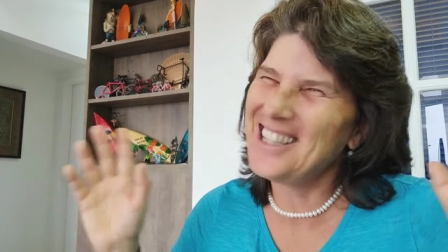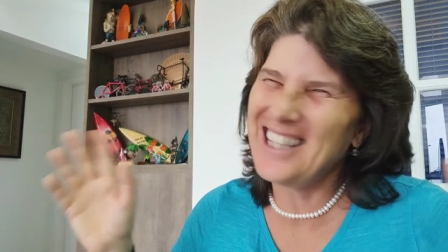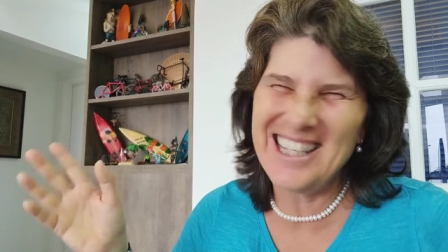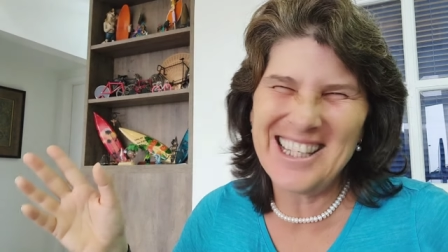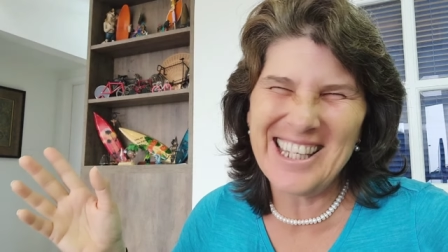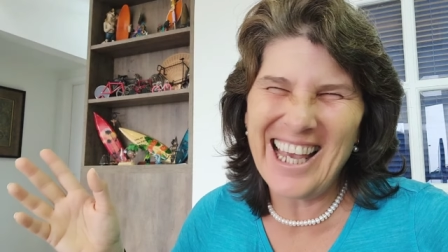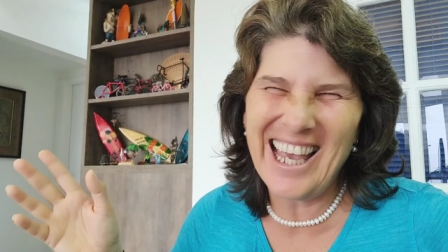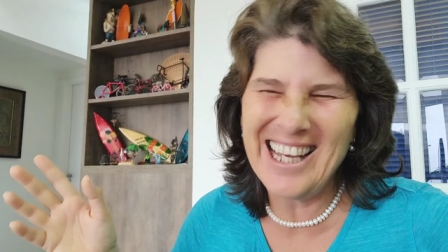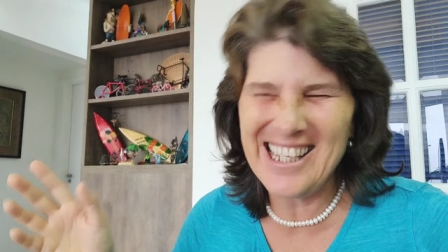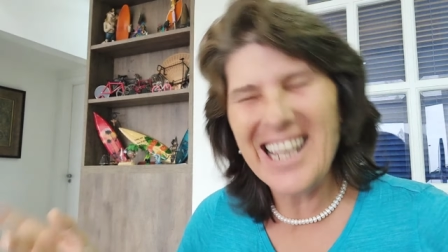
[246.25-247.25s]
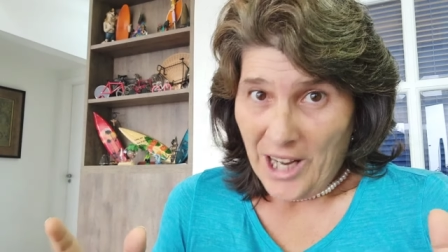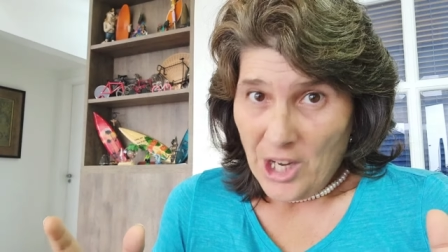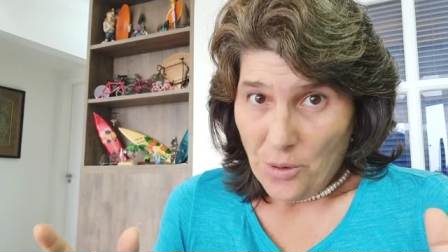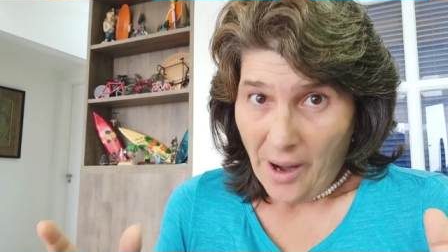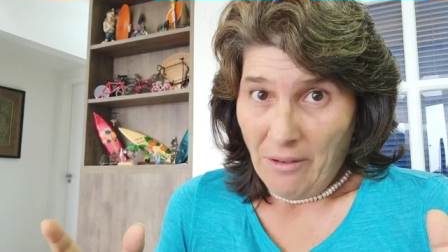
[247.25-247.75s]
Things change. When
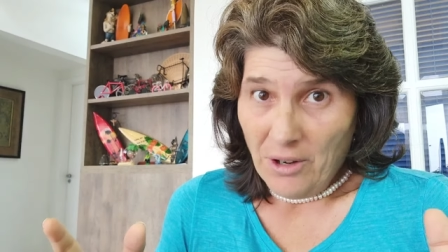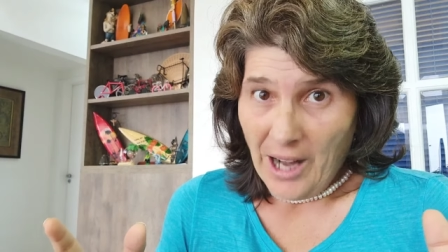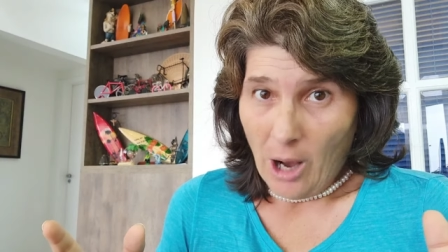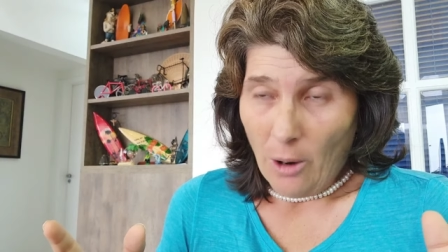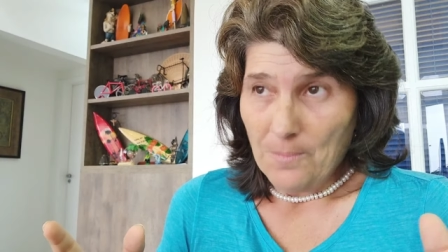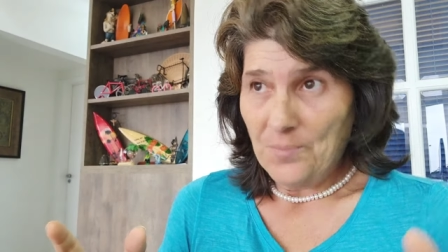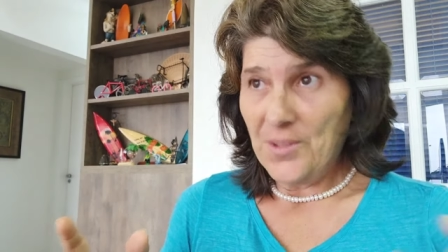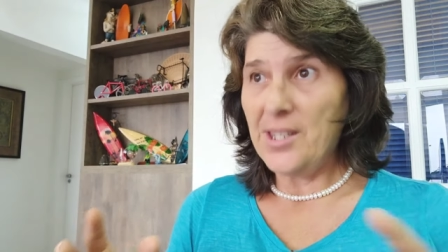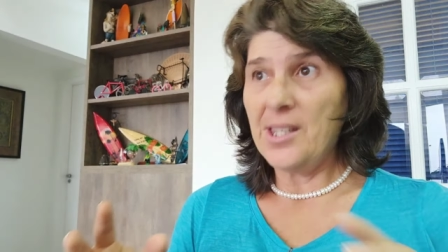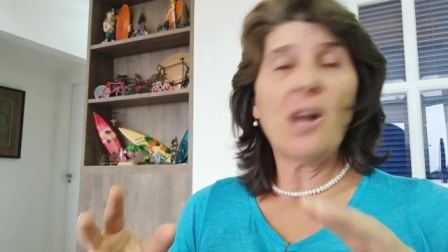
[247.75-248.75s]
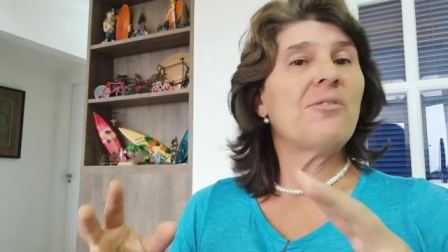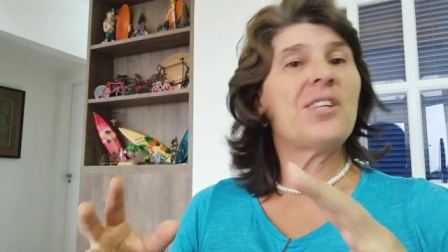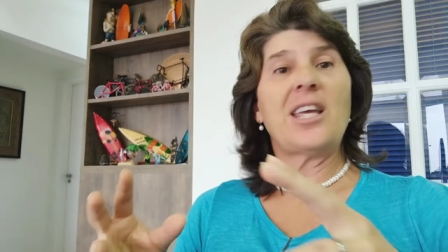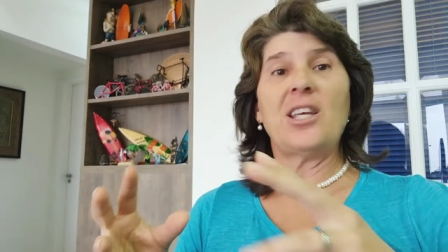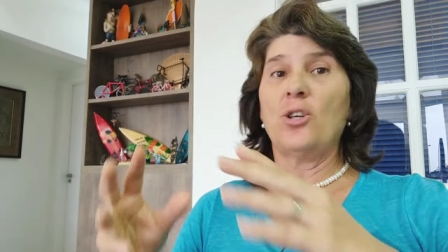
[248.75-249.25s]
I travel now, instead of
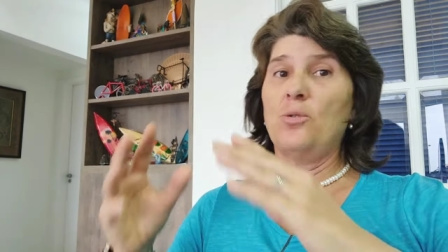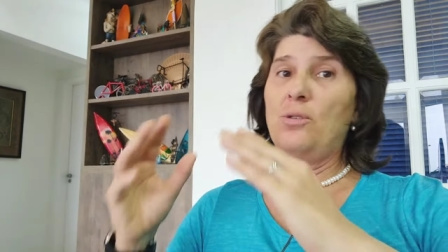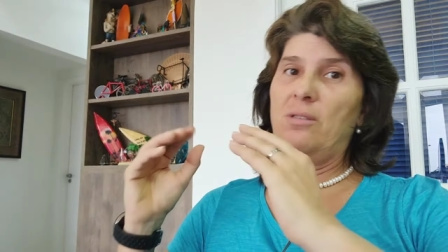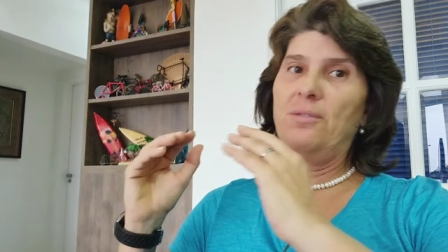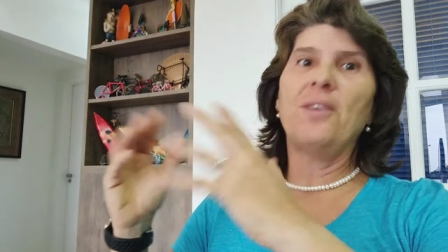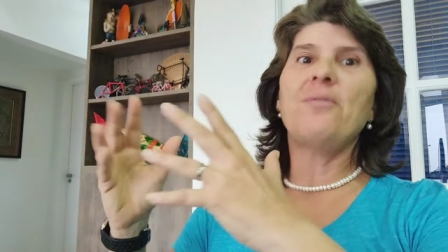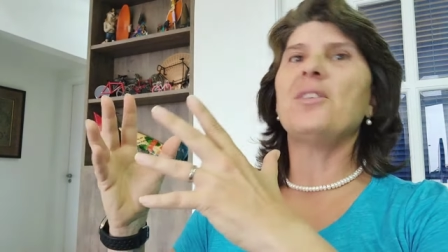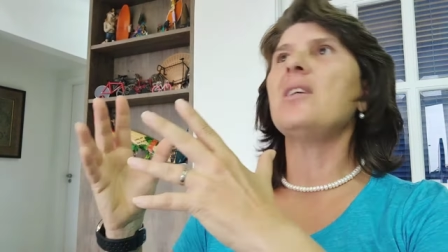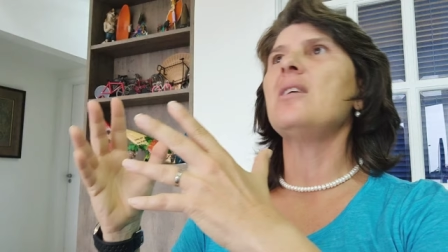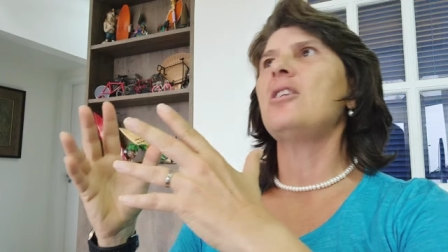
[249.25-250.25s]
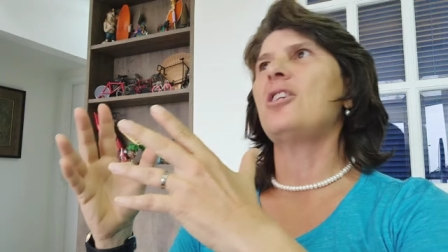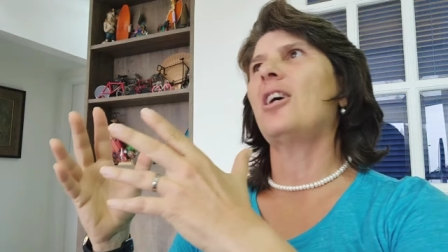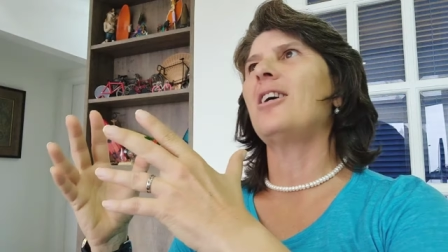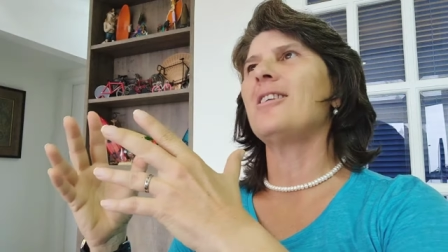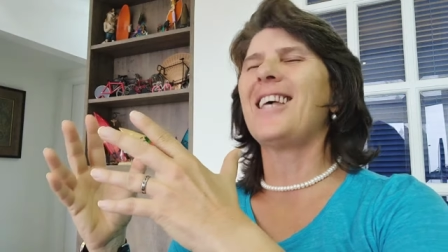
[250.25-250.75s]
taking those 15
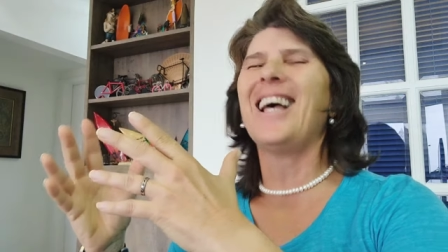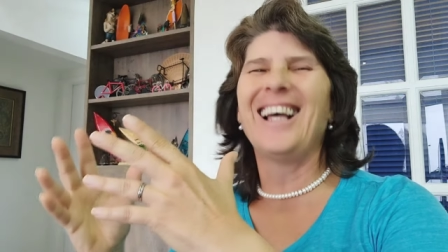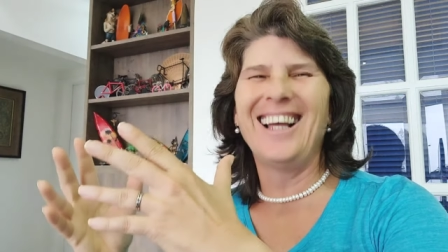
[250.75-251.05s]
shirts,